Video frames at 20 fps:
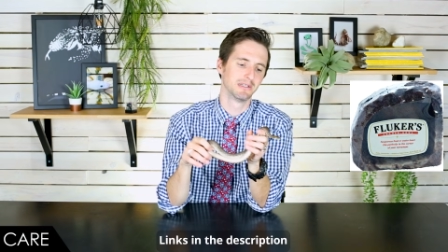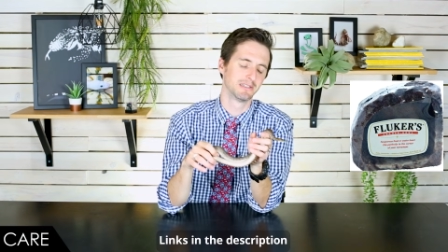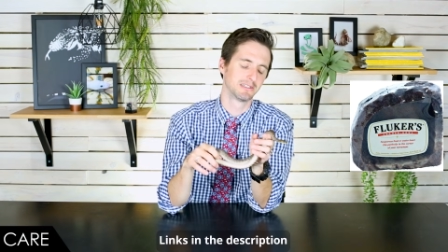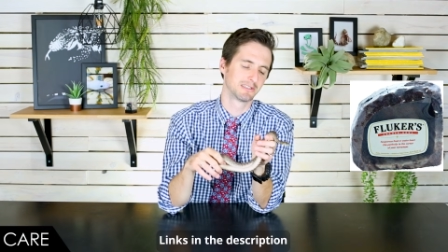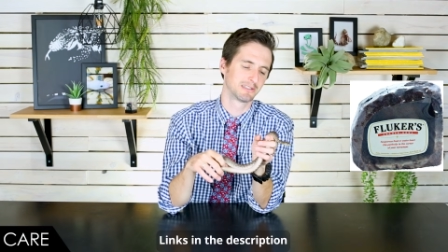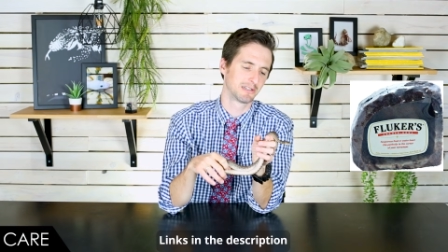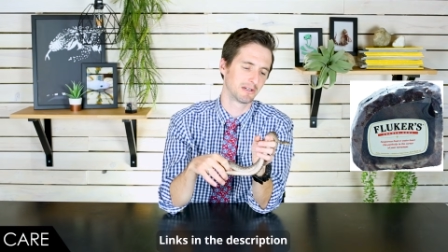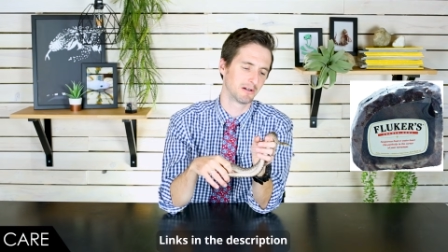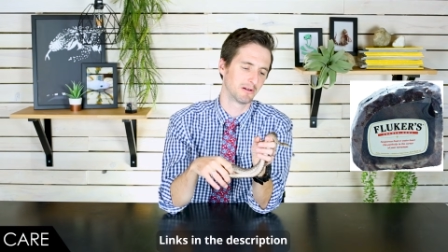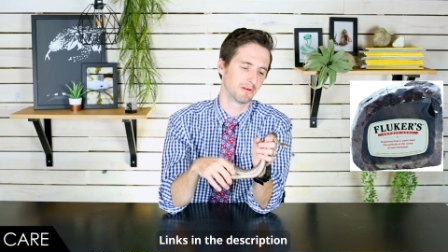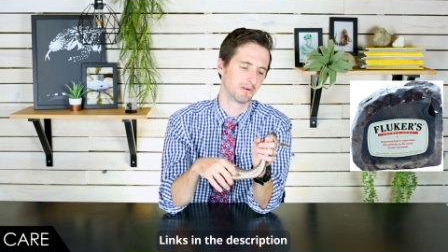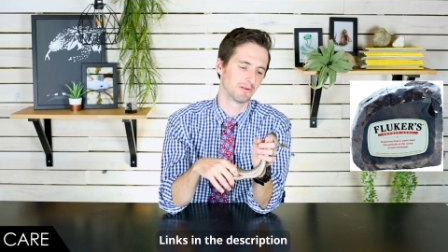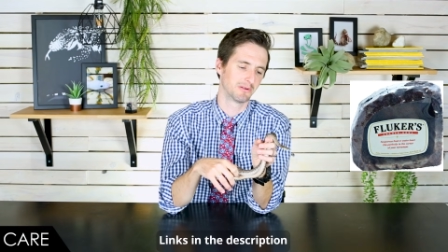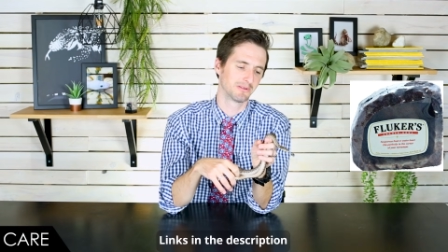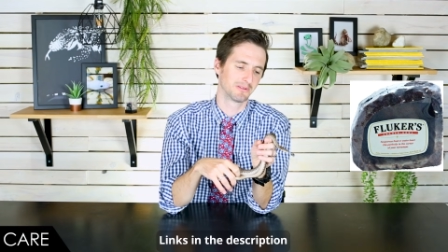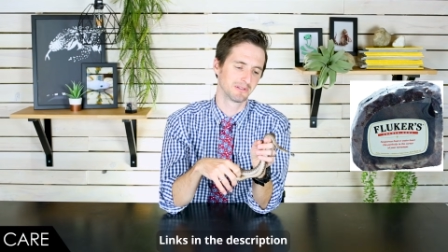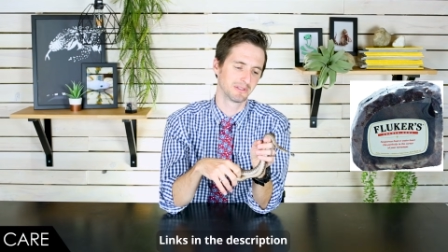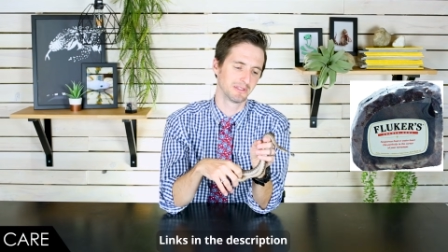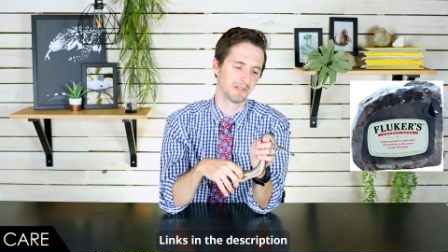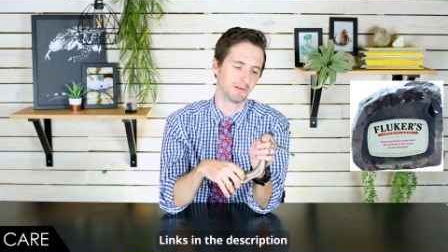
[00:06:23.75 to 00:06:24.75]

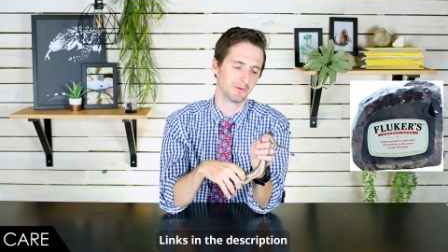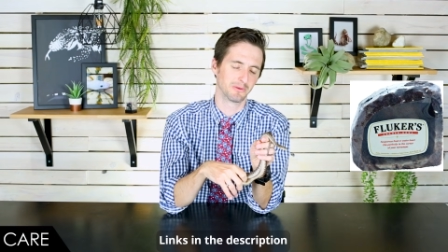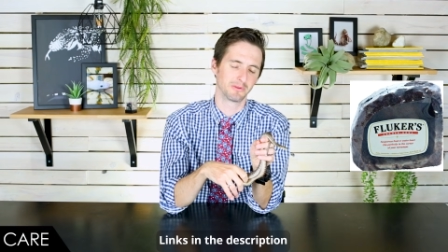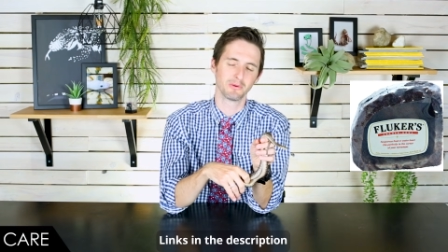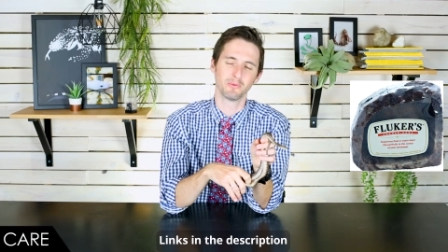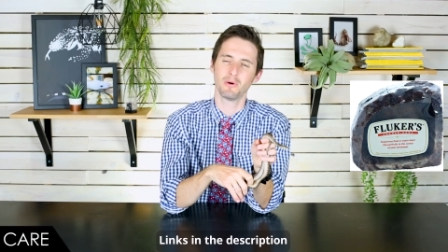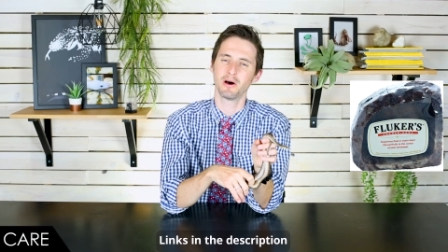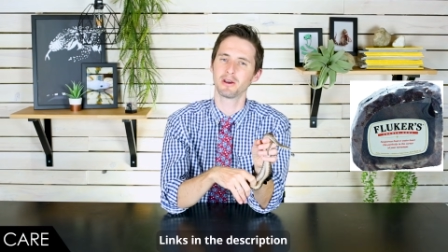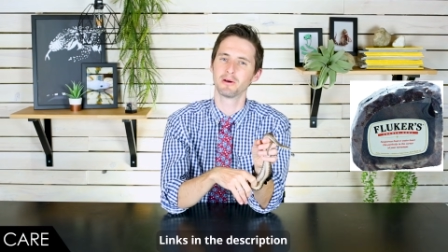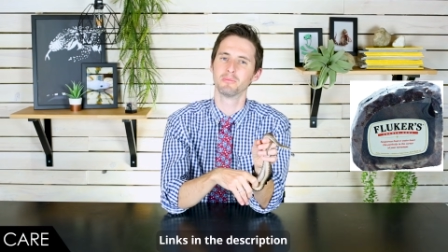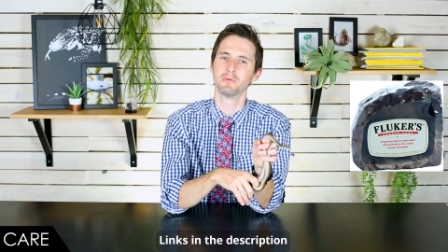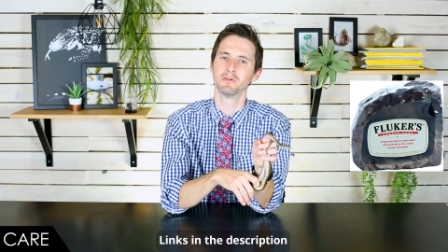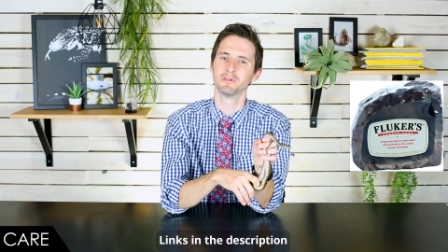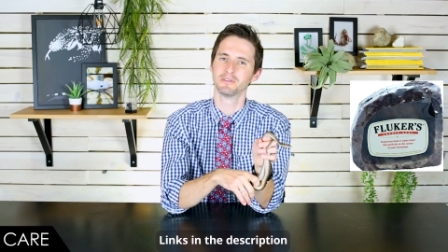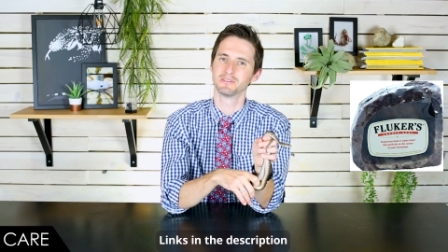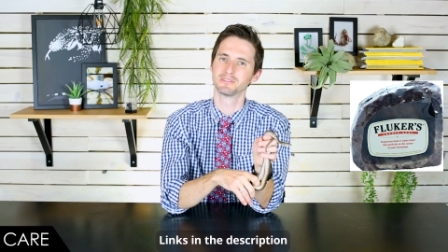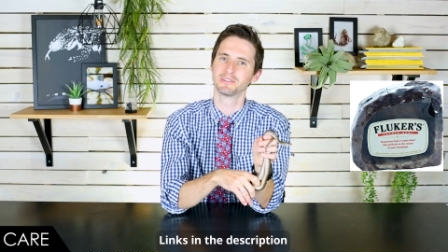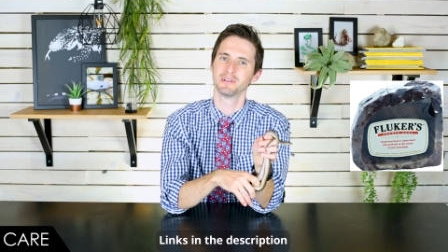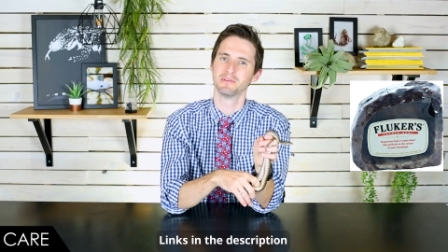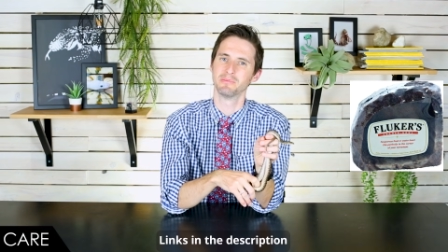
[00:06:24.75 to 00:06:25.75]
So, you know, the water bowl
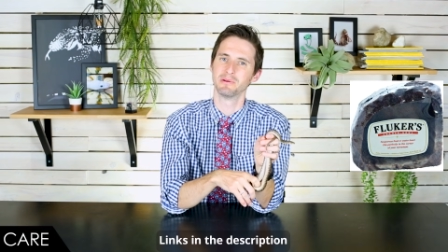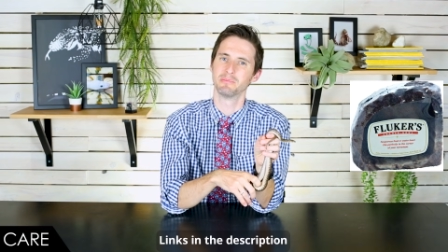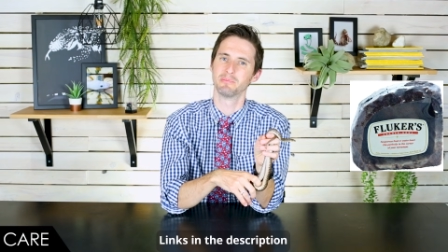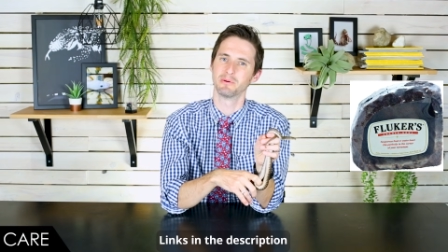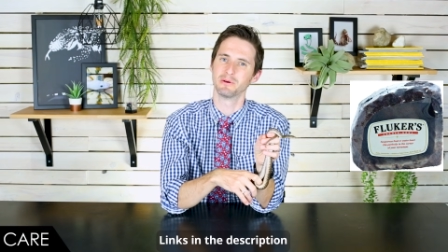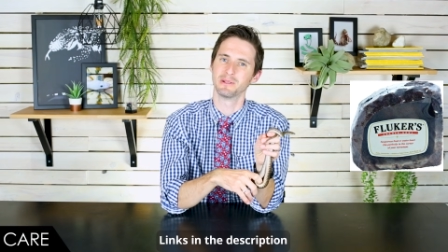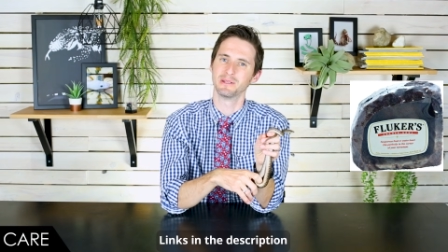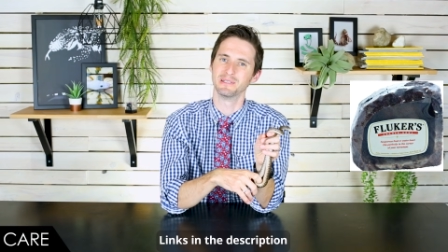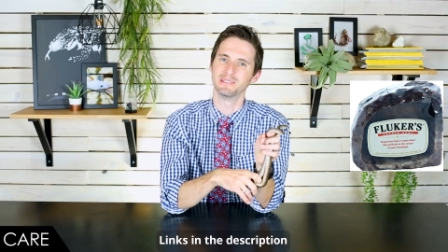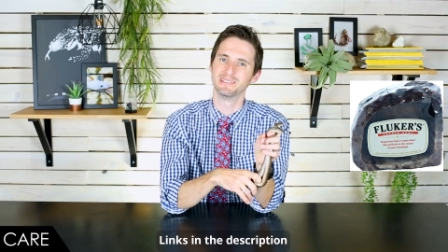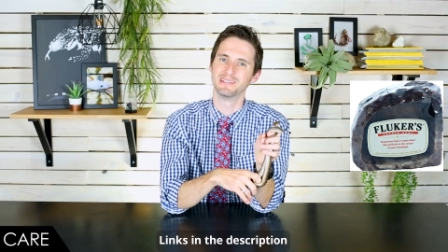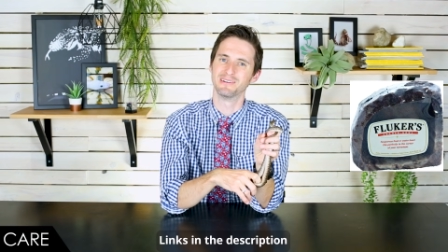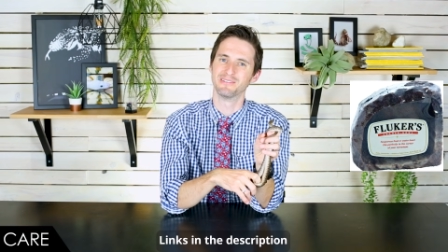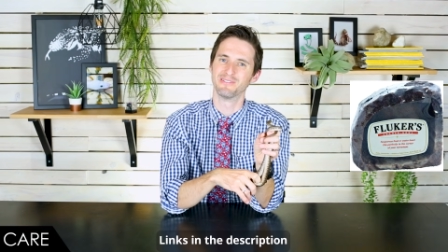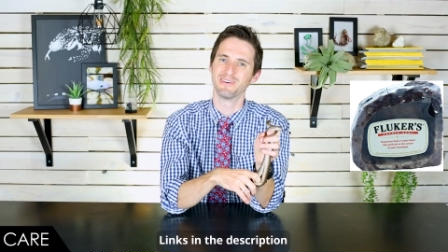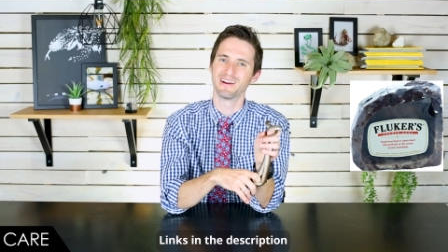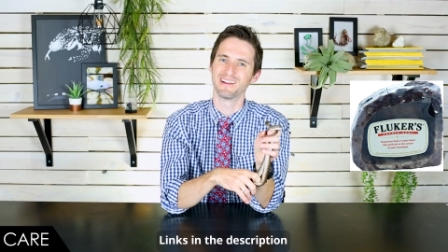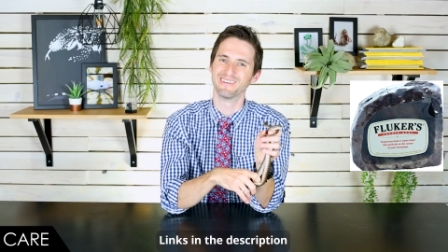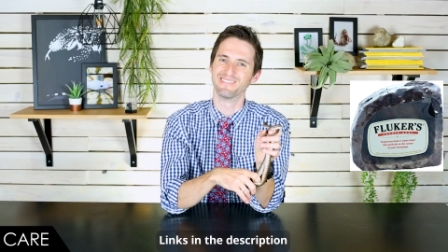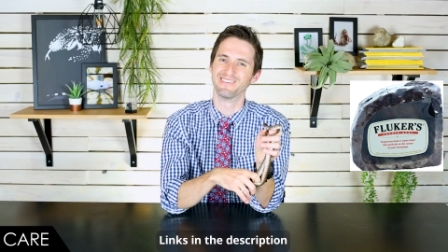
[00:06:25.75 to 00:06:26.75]
is going to be pretty easy to
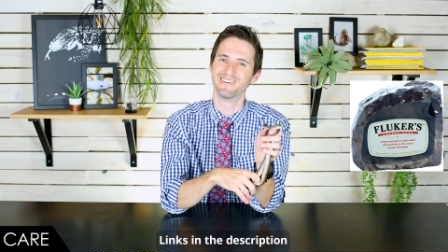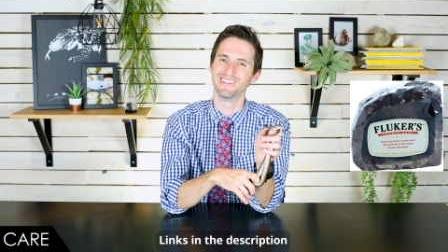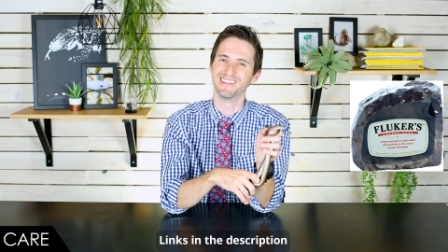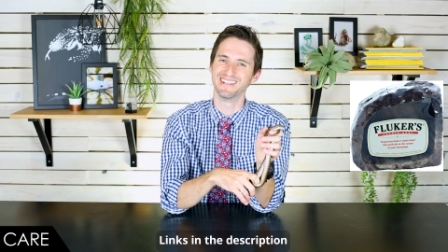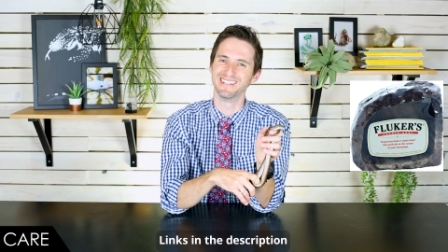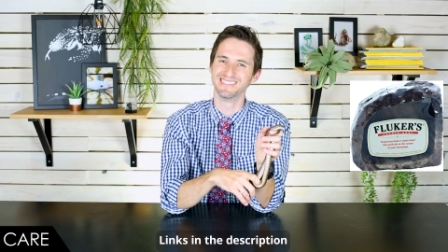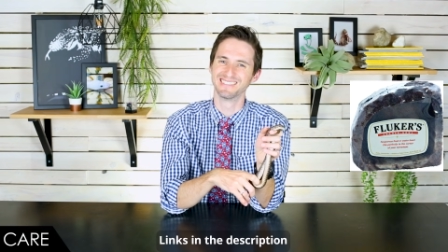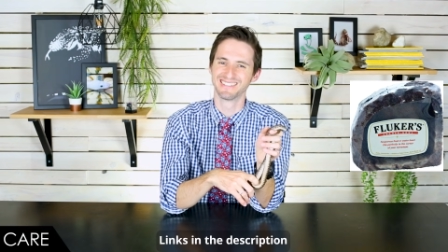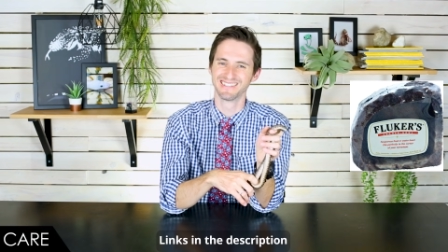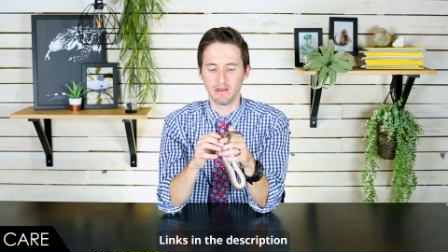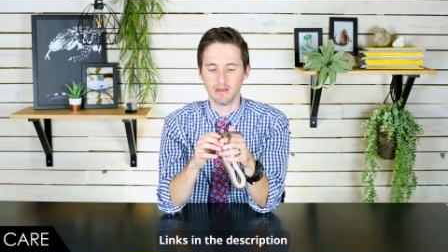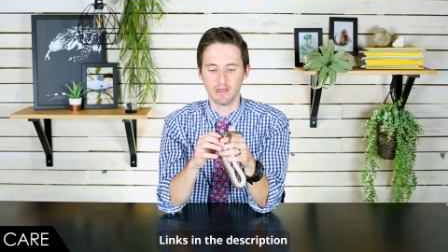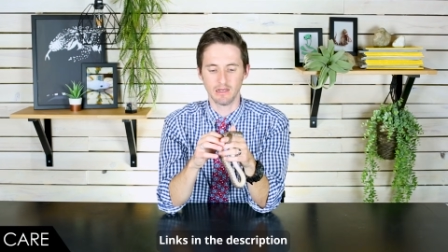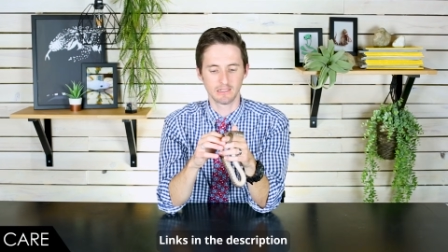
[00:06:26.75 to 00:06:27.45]
find for these.